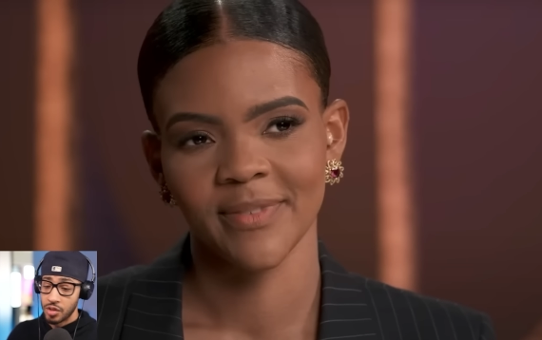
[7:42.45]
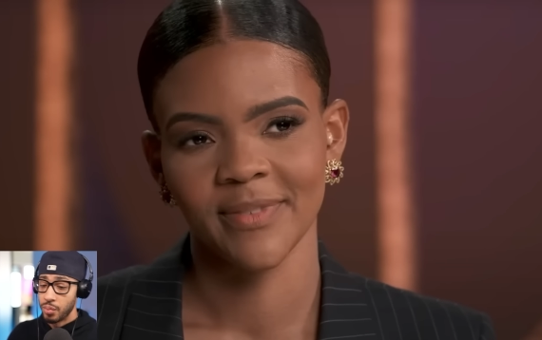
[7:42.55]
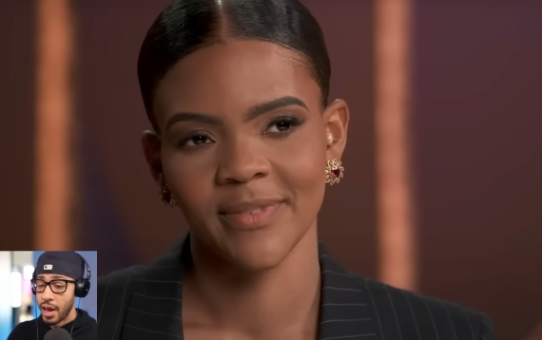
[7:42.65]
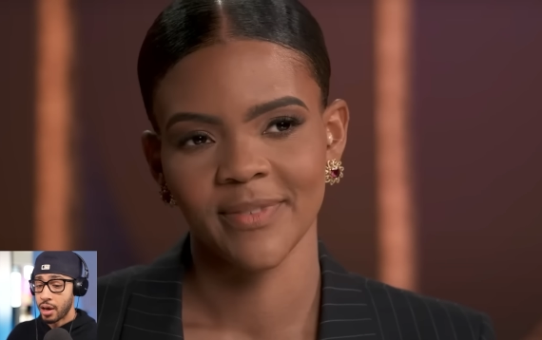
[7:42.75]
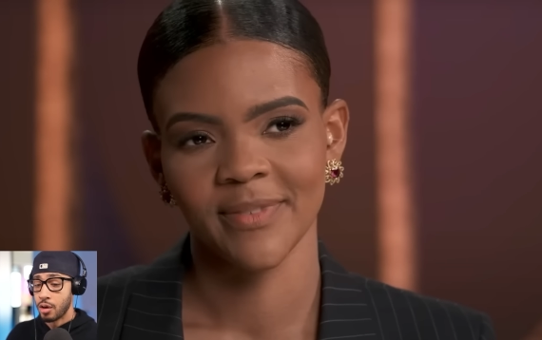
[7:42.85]

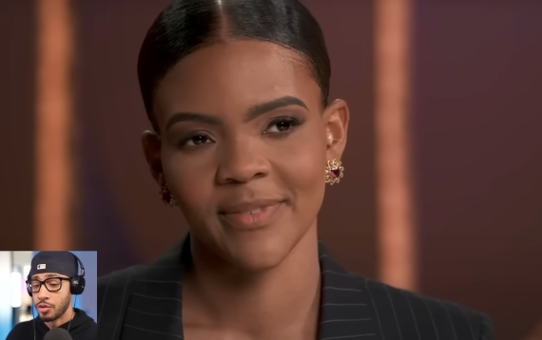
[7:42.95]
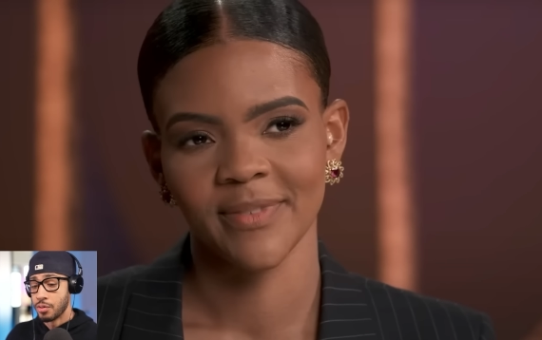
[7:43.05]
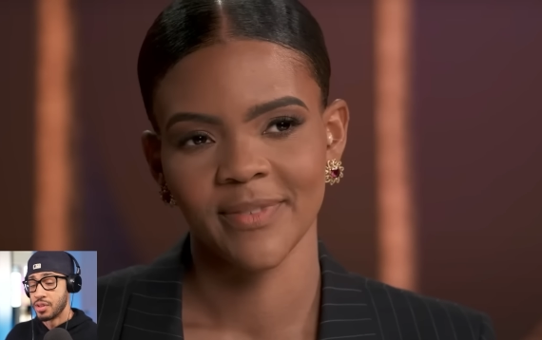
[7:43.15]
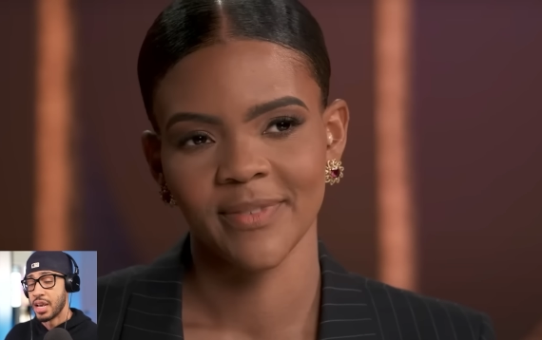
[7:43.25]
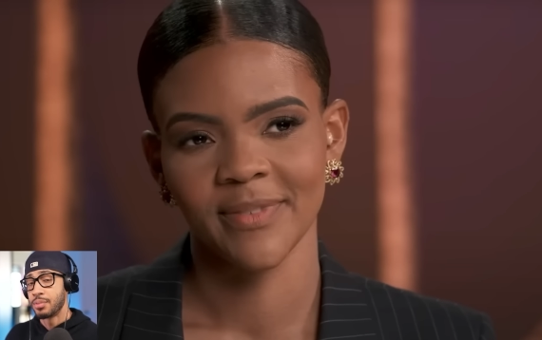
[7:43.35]
Speaker 1: black culture is
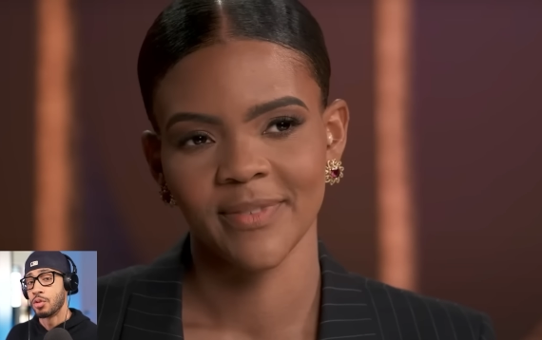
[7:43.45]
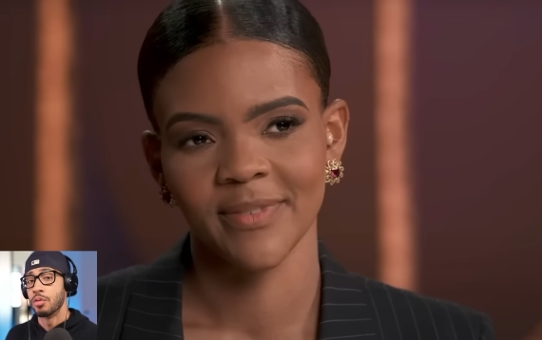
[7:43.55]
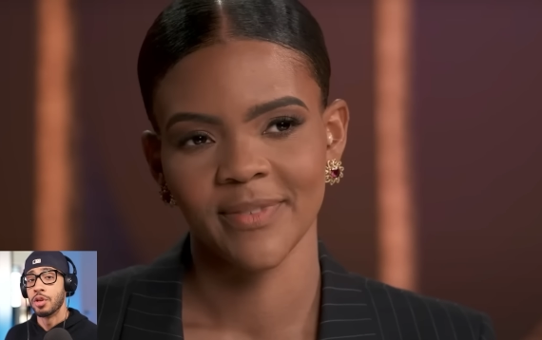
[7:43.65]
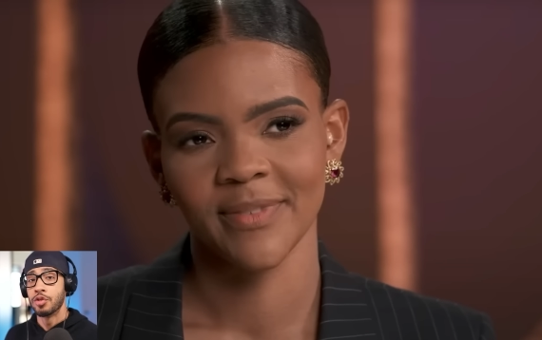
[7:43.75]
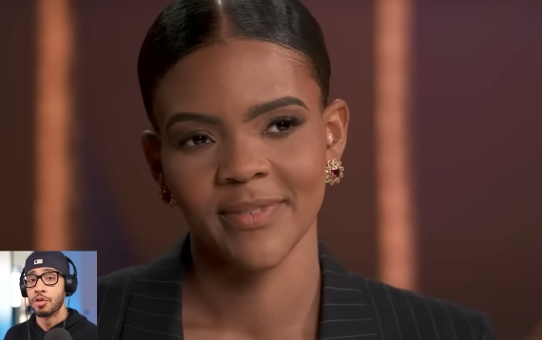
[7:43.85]
absolutely
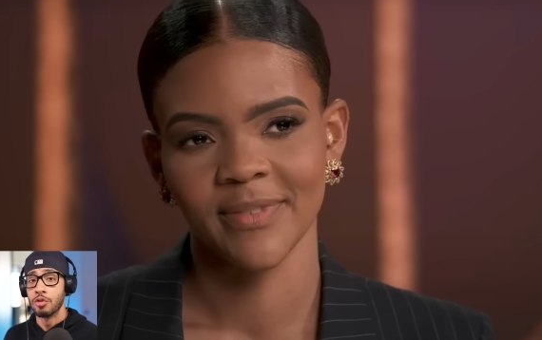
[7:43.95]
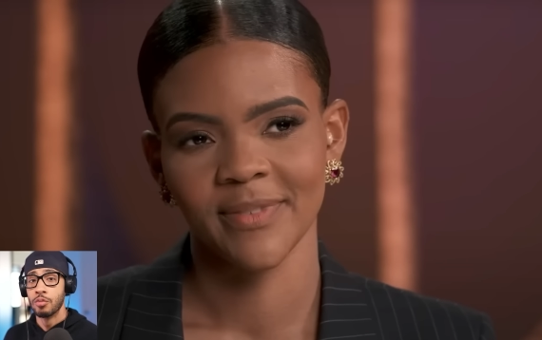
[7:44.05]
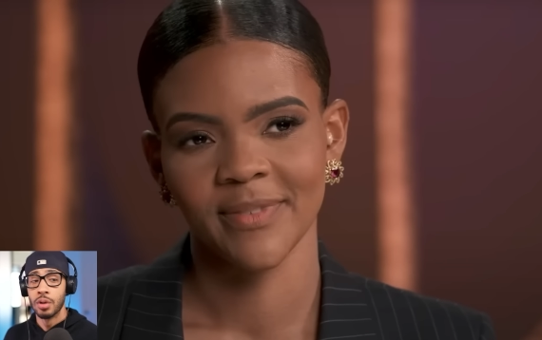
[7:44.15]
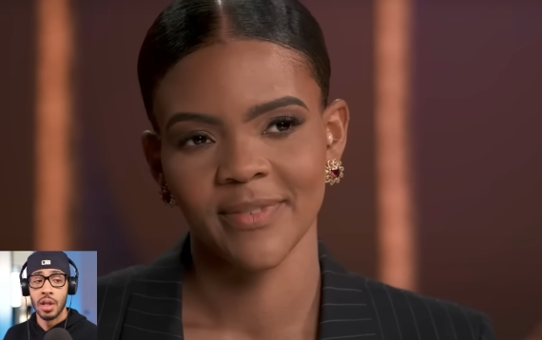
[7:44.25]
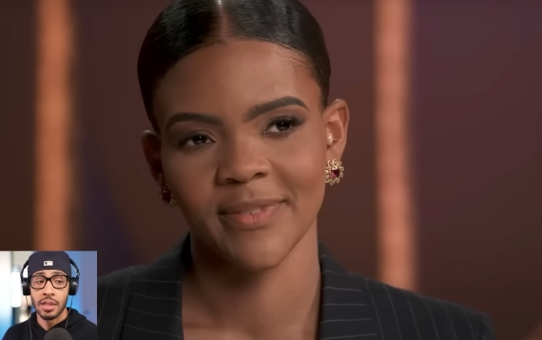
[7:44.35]
true, but
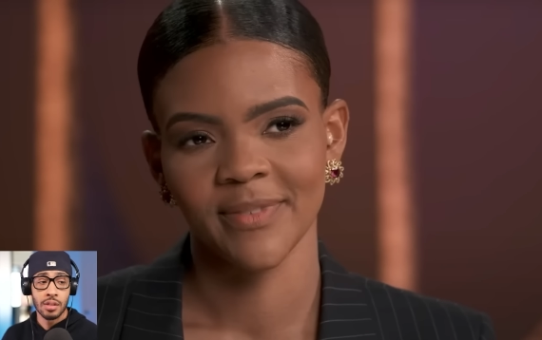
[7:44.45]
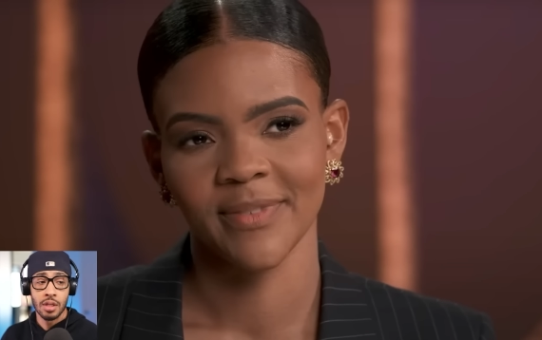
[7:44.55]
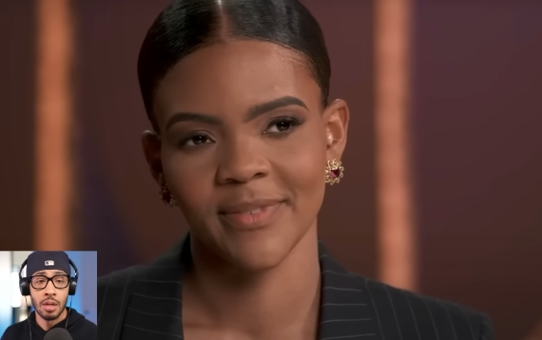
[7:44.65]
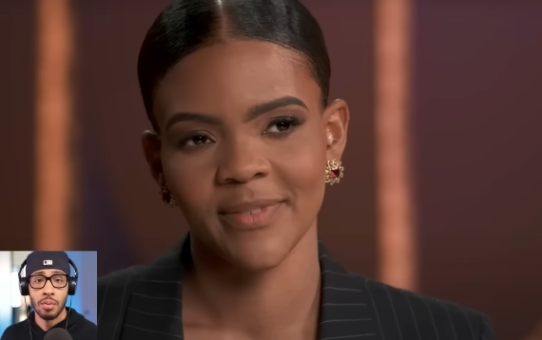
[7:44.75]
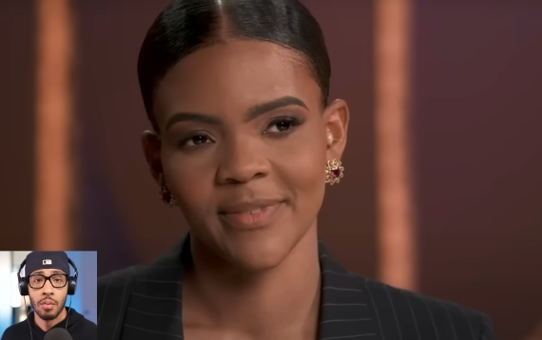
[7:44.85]
let's
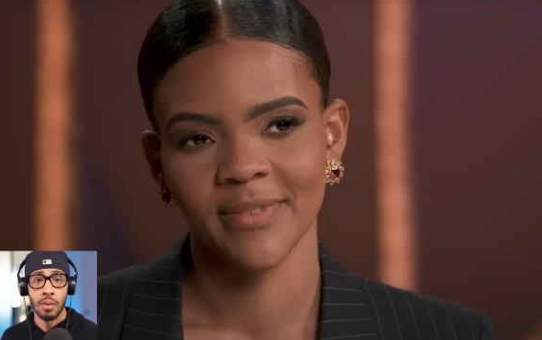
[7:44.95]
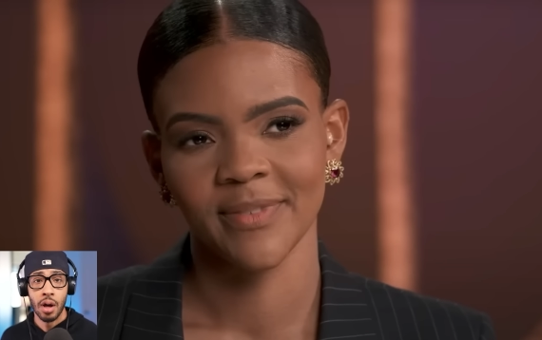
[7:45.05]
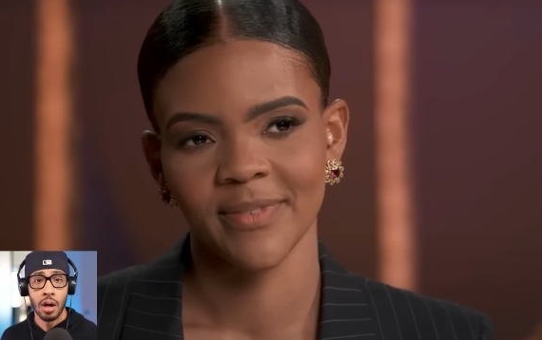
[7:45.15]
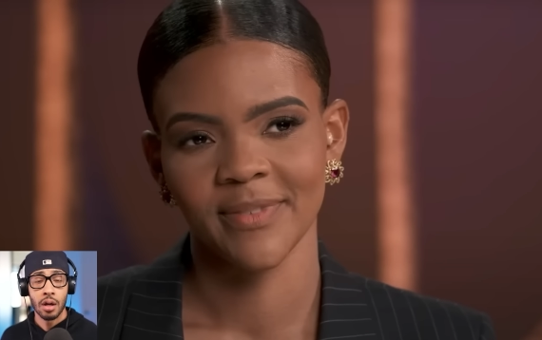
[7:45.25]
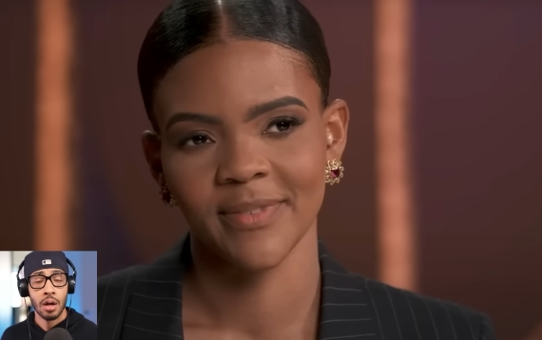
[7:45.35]
keep it a
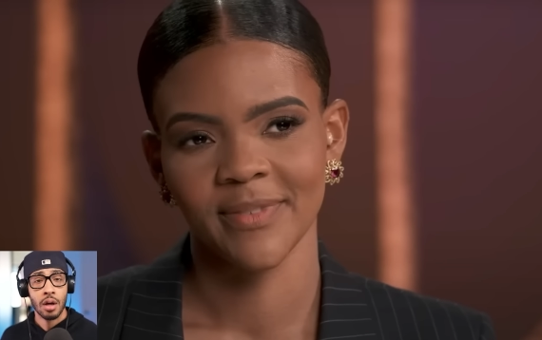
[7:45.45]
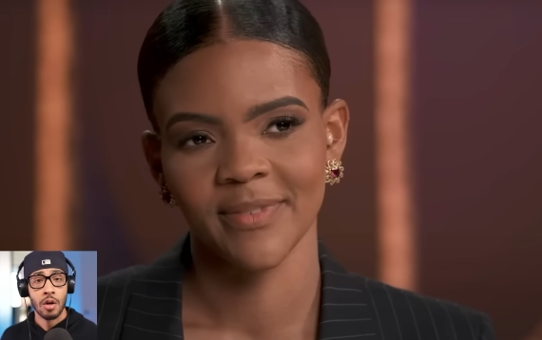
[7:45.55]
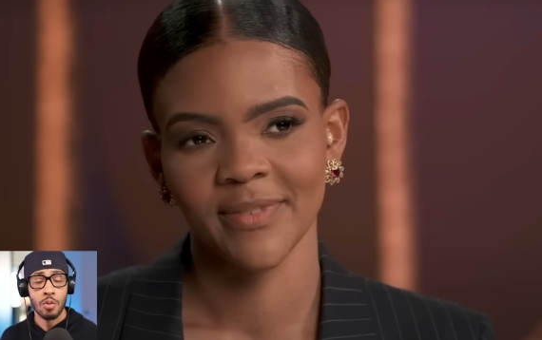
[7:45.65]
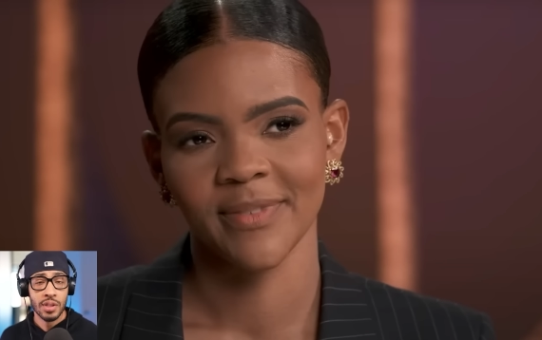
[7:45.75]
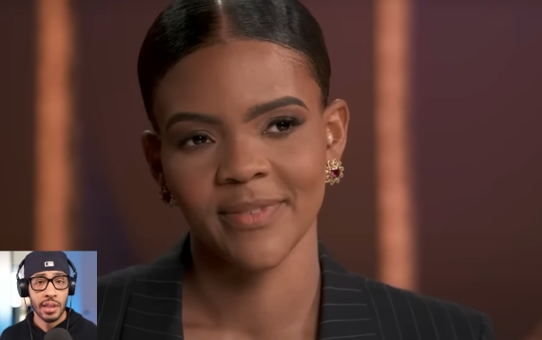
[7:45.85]
buck who is